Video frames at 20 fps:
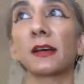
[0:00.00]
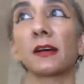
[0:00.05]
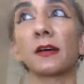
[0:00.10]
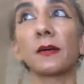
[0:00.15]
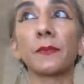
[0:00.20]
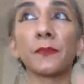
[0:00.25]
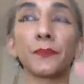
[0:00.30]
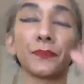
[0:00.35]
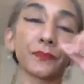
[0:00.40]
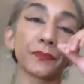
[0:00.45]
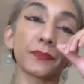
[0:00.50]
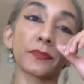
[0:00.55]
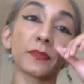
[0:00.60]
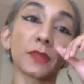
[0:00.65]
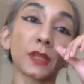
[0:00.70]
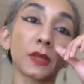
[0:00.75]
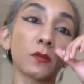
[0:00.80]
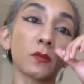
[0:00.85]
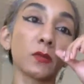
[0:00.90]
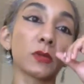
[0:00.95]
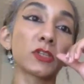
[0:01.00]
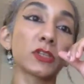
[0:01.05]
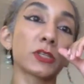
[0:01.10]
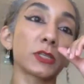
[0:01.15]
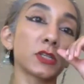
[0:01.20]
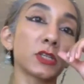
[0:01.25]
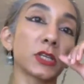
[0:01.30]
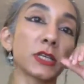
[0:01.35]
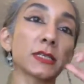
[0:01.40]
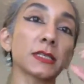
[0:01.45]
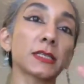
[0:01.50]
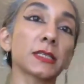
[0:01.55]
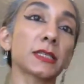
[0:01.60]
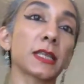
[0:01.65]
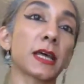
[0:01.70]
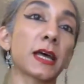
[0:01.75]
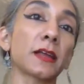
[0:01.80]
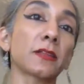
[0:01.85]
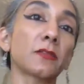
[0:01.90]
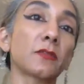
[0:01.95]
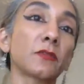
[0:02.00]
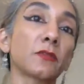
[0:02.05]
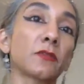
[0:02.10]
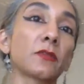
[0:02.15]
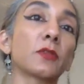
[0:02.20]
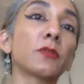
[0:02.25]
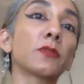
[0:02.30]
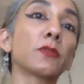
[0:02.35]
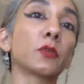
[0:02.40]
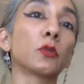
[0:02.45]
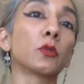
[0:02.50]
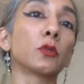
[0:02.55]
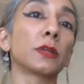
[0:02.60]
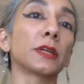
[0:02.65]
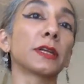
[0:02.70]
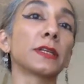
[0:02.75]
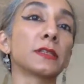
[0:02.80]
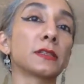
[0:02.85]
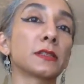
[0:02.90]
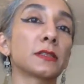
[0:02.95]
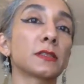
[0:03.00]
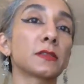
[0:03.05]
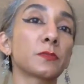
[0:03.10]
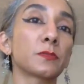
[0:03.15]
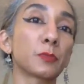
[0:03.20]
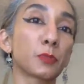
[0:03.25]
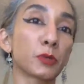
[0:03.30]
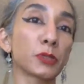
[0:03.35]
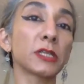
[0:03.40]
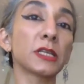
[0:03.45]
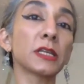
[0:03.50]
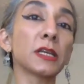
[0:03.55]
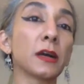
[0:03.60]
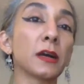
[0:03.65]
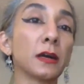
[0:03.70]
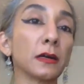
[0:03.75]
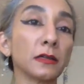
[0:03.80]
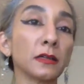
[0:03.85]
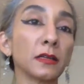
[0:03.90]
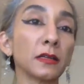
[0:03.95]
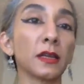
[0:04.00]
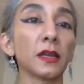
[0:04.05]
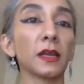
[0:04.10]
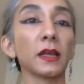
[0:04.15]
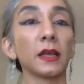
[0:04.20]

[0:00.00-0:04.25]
Um, which suggests that the fool is pretty young.